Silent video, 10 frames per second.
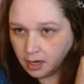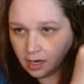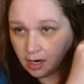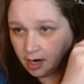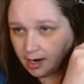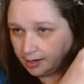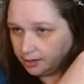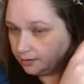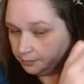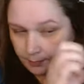All right.
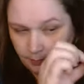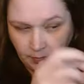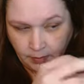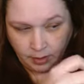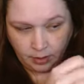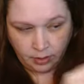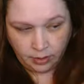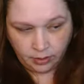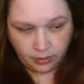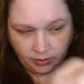
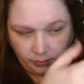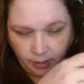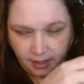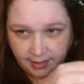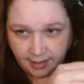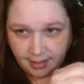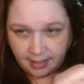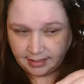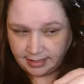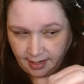So once I
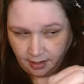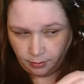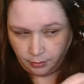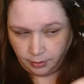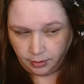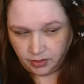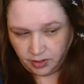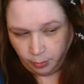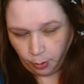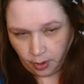get down to the
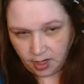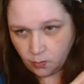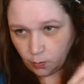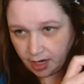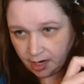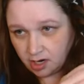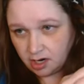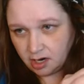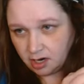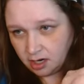point
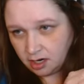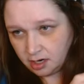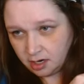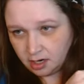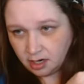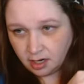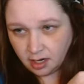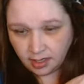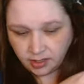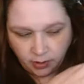where
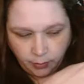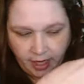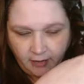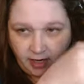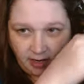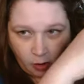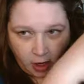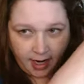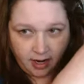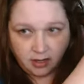I don't have any more
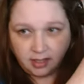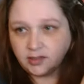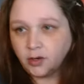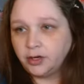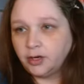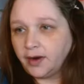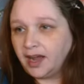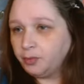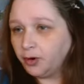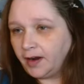hair that's going to
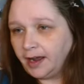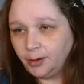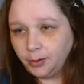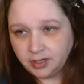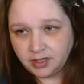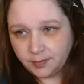wrap around,